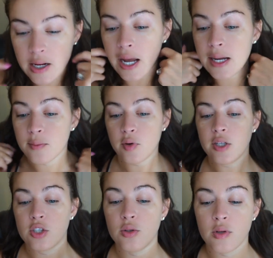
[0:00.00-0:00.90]
And I am
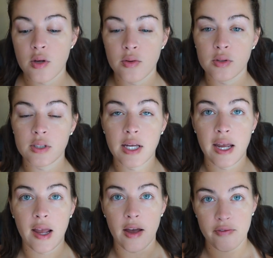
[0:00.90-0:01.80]
going to use
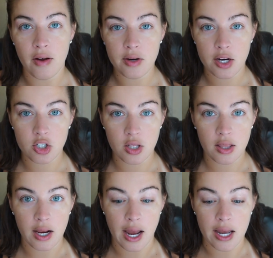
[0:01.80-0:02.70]
a foundation that